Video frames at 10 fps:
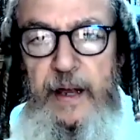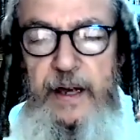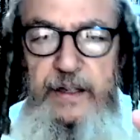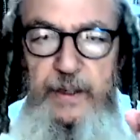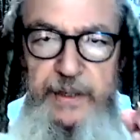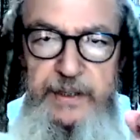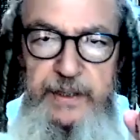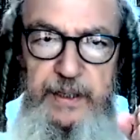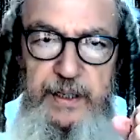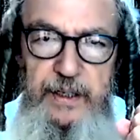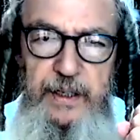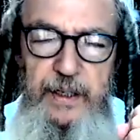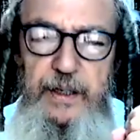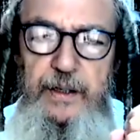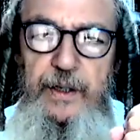And the reason the,
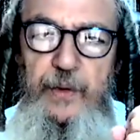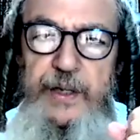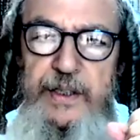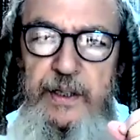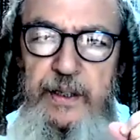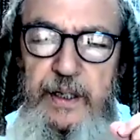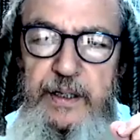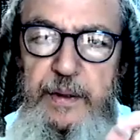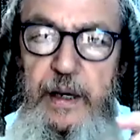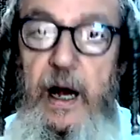the, the reason that is,